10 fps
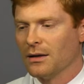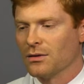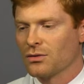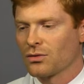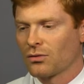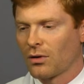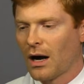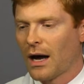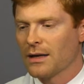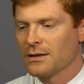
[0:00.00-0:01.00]
and
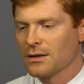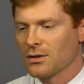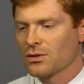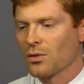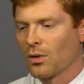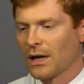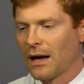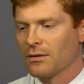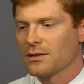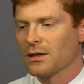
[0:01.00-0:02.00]
try to sort
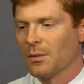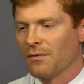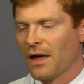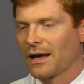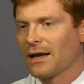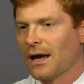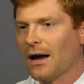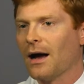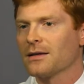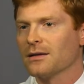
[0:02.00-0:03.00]
out some of that
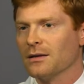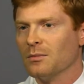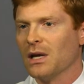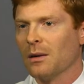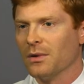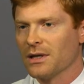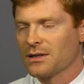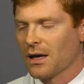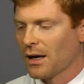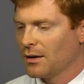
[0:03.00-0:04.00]
chaos and be able to
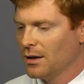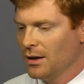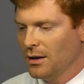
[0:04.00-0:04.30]
say,